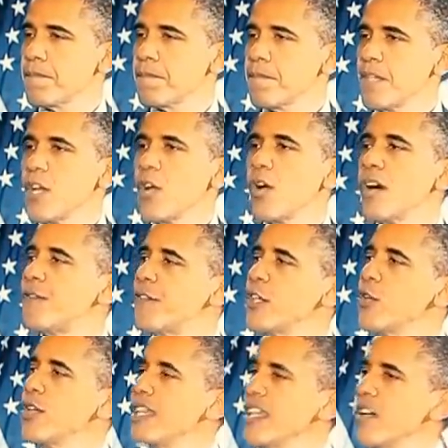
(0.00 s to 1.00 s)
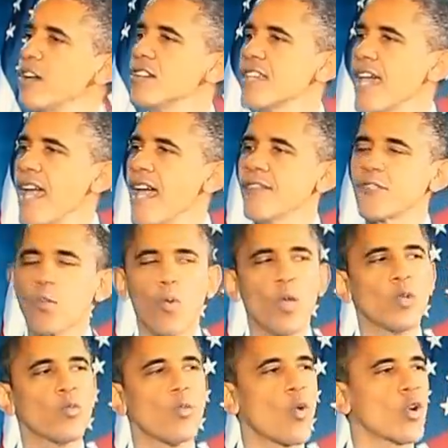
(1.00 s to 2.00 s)
You know, a few years after
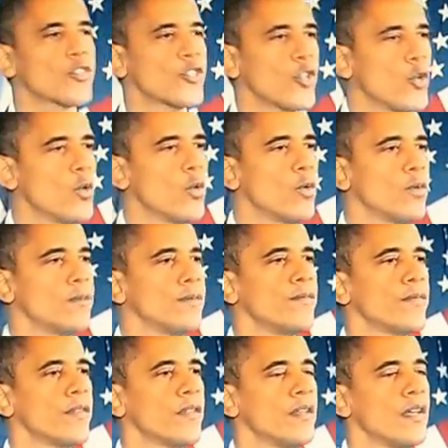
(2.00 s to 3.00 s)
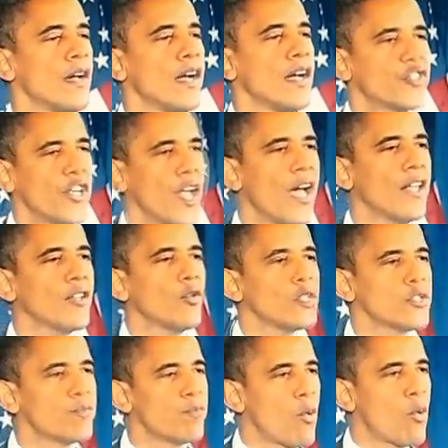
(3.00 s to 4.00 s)
World War II, a child who
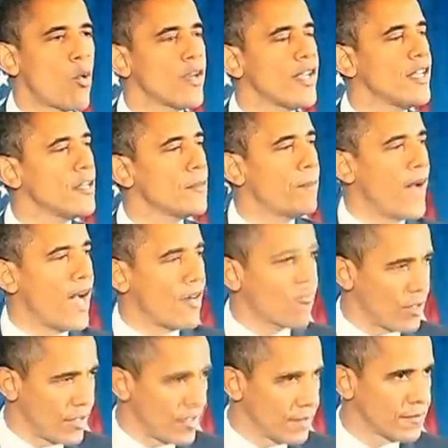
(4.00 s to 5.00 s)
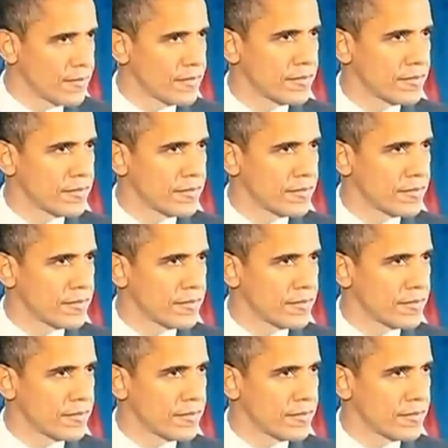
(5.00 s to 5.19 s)
was born into poverty